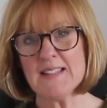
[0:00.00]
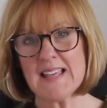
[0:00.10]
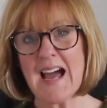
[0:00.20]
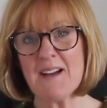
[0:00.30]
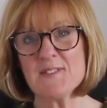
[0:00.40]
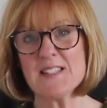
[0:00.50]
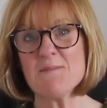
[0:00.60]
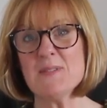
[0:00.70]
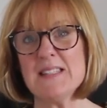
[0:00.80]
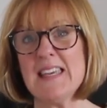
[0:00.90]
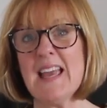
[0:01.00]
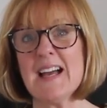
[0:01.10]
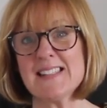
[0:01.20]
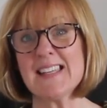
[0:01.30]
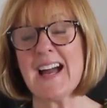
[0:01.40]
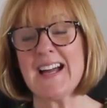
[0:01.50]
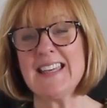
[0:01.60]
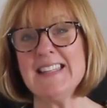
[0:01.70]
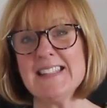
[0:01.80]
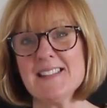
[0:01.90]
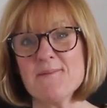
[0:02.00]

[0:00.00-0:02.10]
to have somebody as a guide,